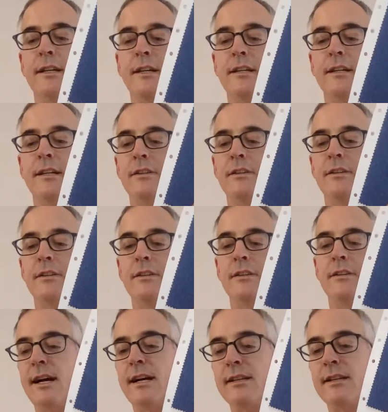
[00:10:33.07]
and it looks a
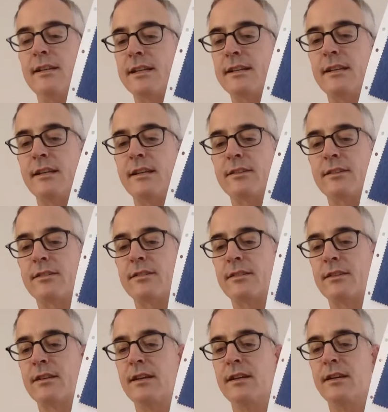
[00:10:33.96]
lot like this.
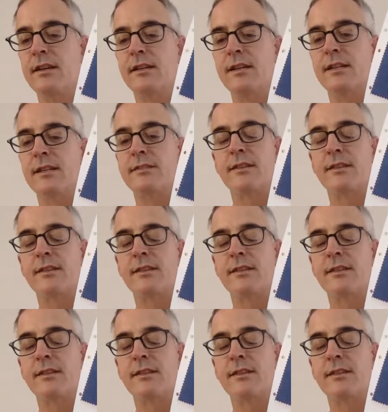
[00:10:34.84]
It's